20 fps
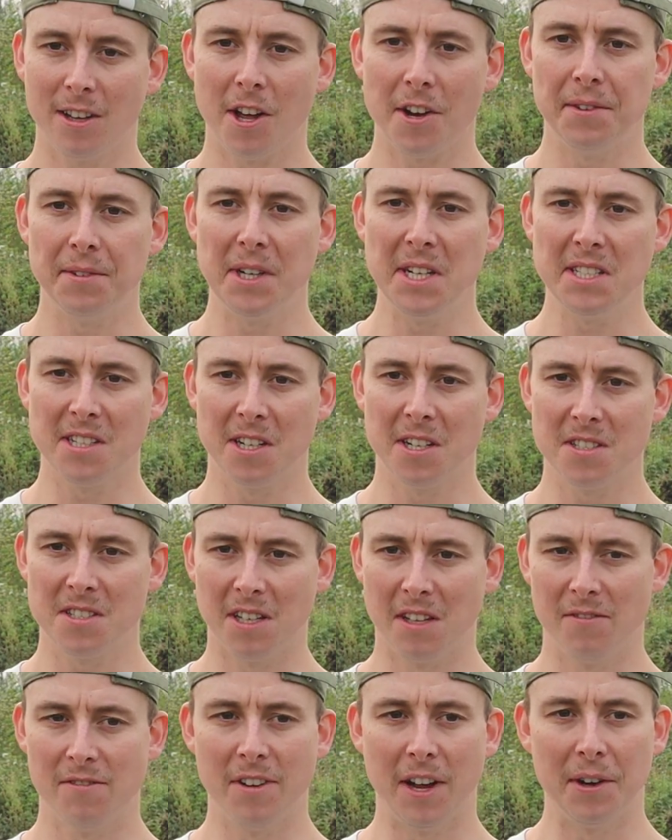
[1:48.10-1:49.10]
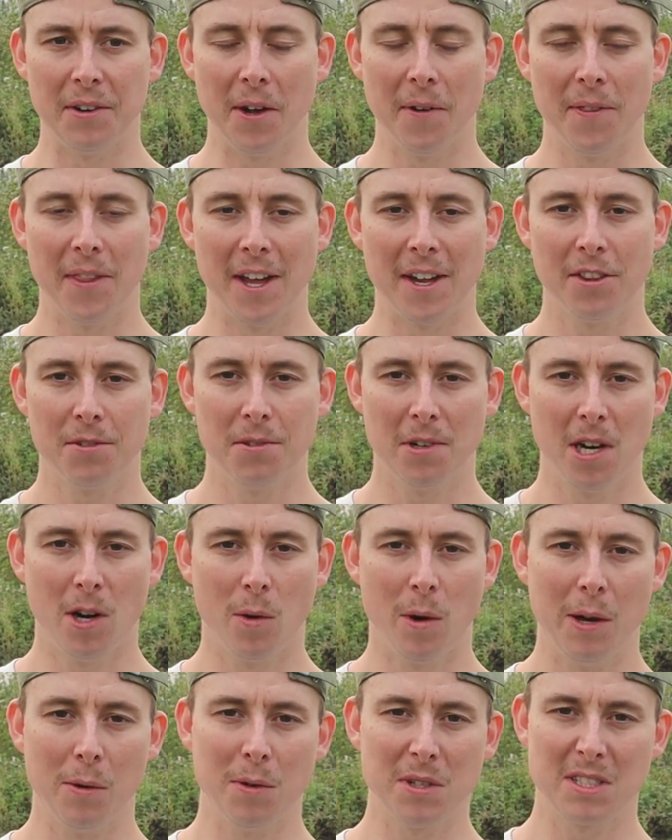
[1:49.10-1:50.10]
a lot of research and found out that
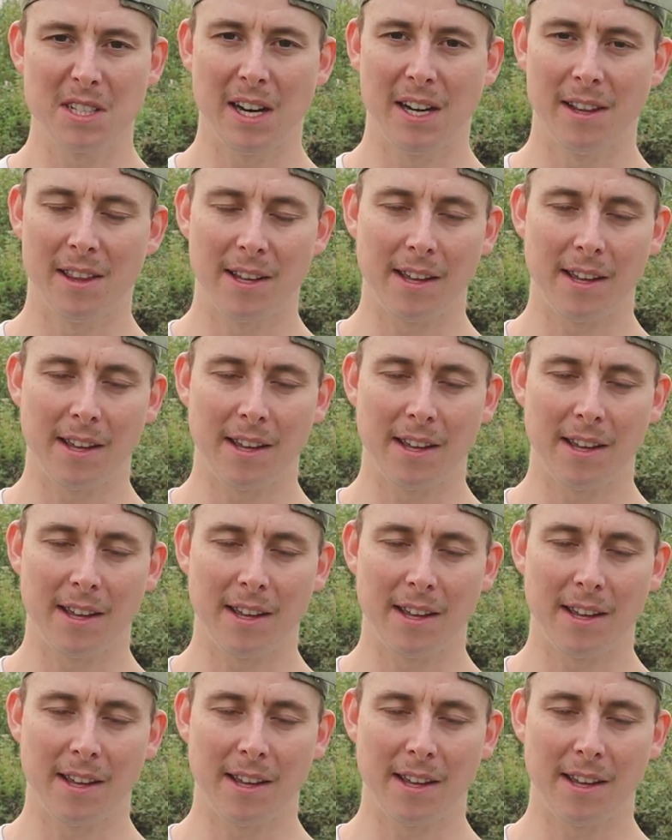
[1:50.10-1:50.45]
308 was kind